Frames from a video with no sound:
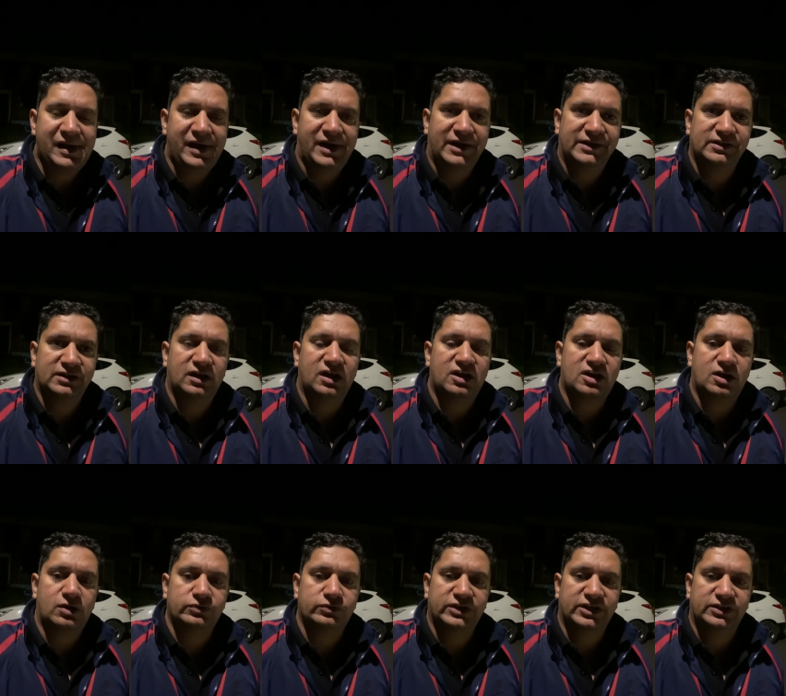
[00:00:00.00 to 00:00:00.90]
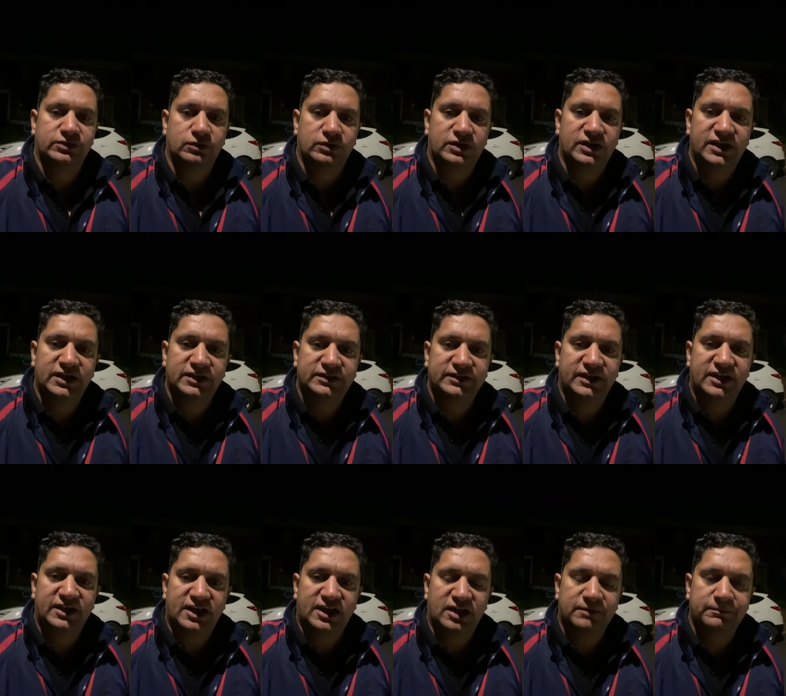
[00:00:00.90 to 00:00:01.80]
and around it okay then
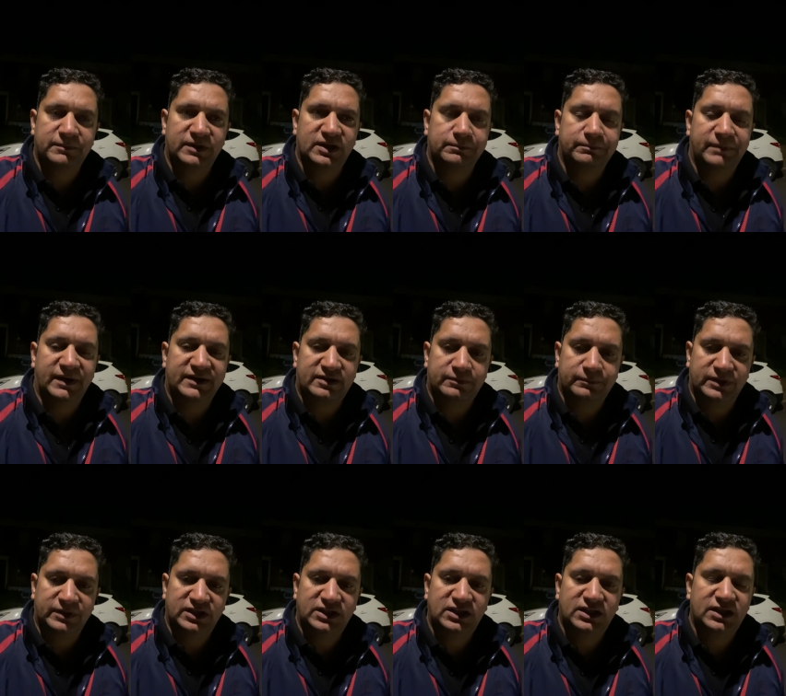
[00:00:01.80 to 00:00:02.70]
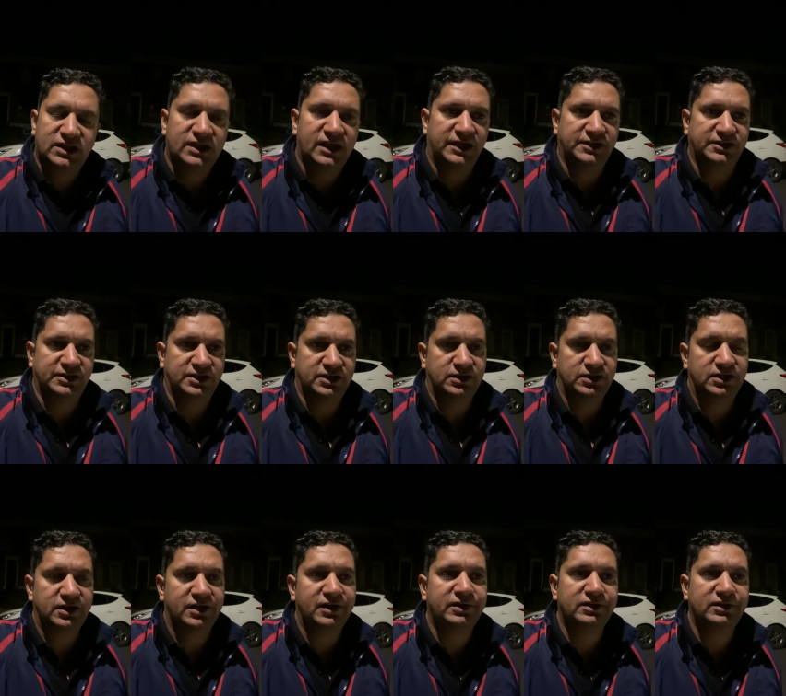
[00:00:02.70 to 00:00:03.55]
i can make better money and uh,